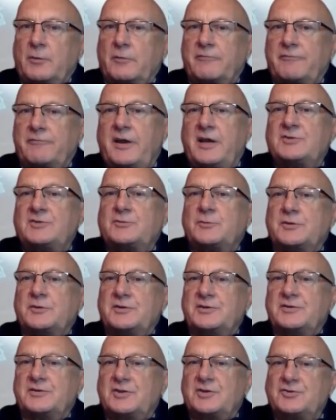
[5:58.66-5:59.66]
were faced with
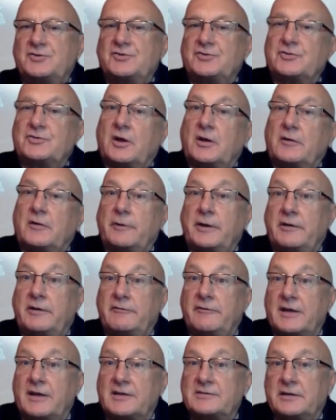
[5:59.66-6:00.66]
the decisions on
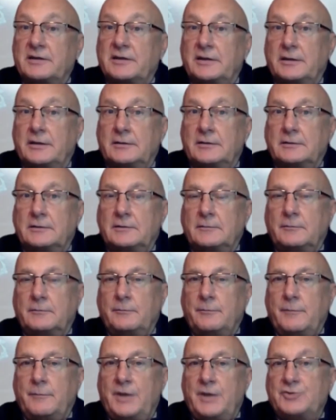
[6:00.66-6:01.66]
reinvesting in
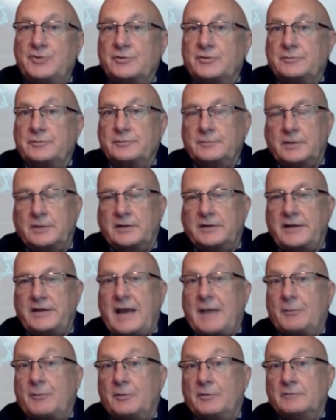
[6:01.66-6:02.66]
major
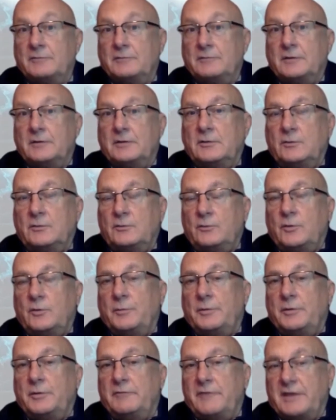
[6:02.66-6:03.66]
capital
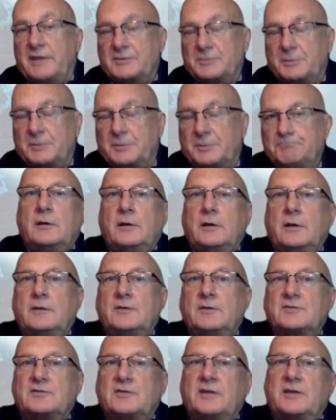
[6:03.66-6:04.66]
equipment investment. And
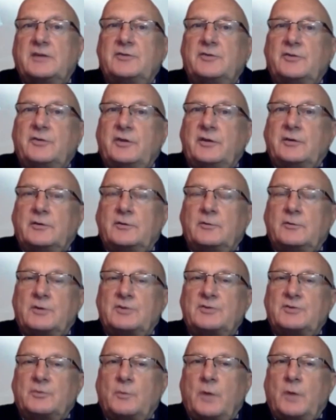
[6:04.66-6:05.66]
this led to the
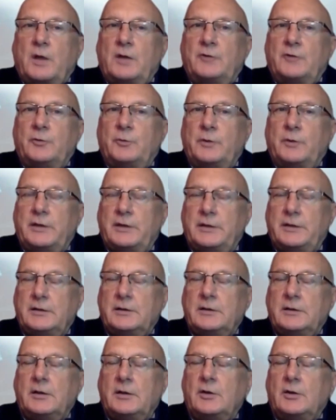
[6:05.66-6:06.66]
question, well, do
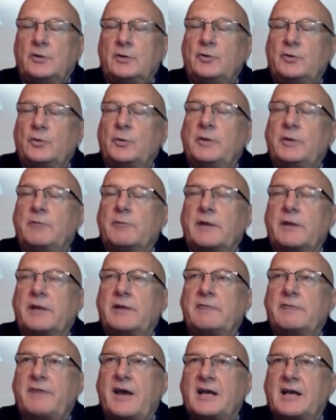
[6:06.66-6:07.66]
we
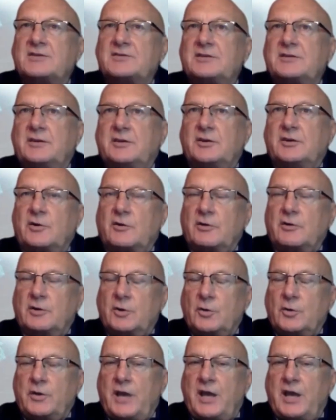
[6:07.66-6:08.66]
reinvest in the current
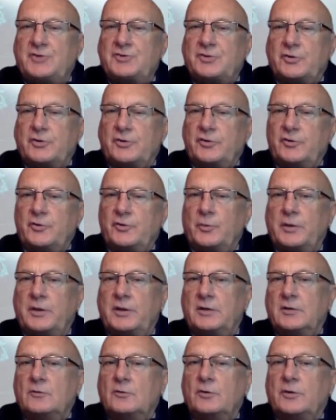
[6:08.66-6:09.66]
location, or do
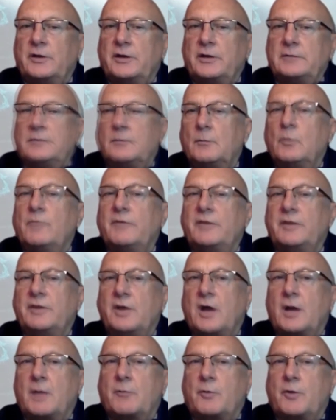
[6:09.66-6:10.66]
we look at moving the
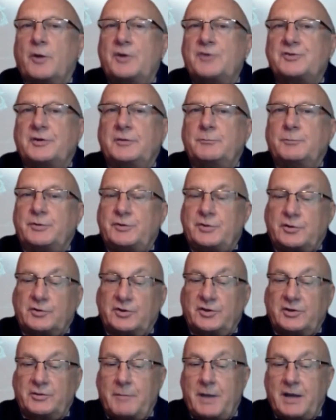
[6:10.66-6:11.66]
operation,
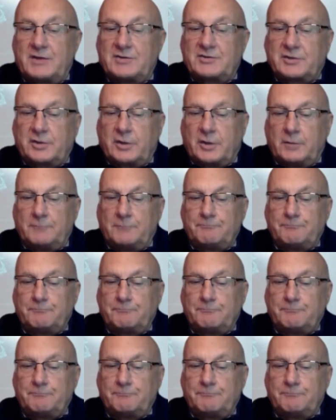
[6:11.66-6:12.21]
particularly to Mexico?